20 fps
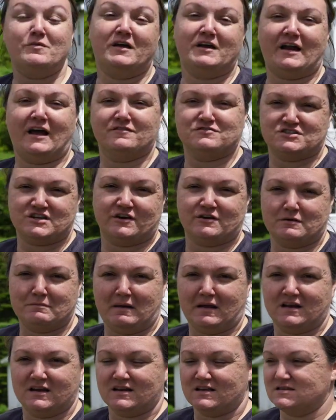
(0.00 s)
we could have shared
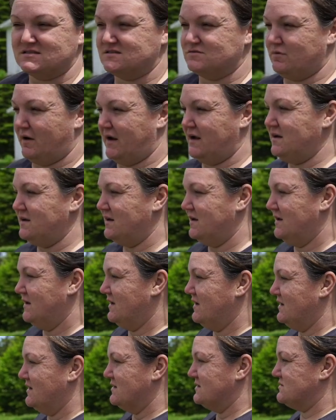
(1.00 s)
amenities, right?
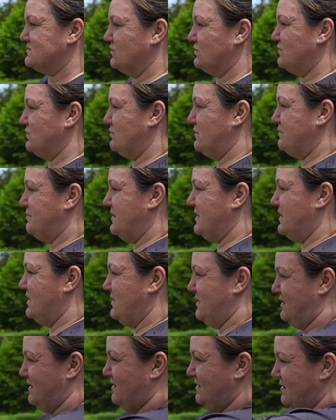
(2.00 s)
Yeah. So there would be,